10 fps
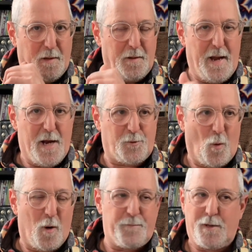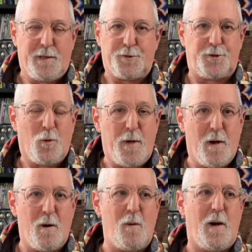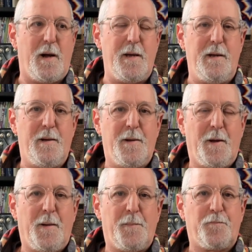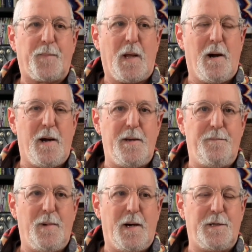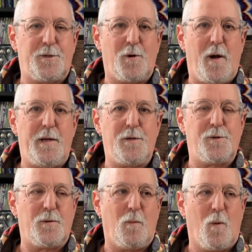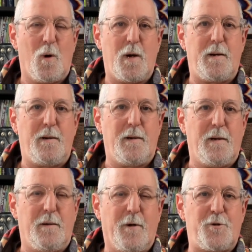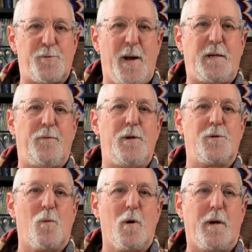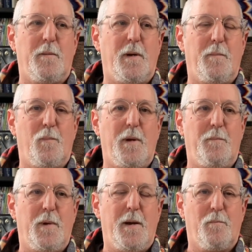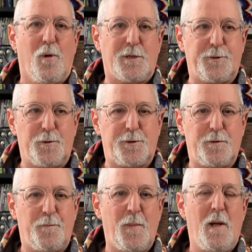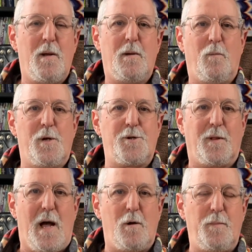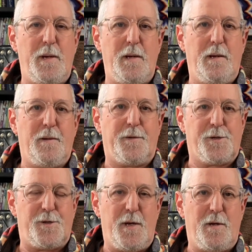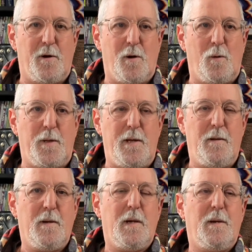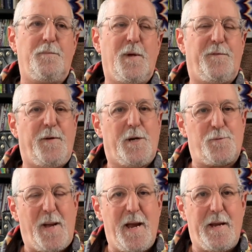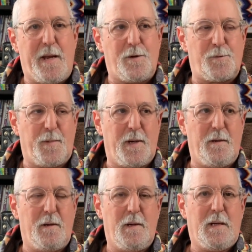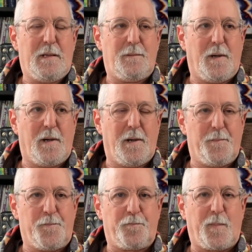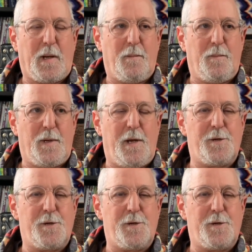Antwerp to his studio. I saw his work, retrospective of his work in Brussels, which allowed me to see not only finished paintings but his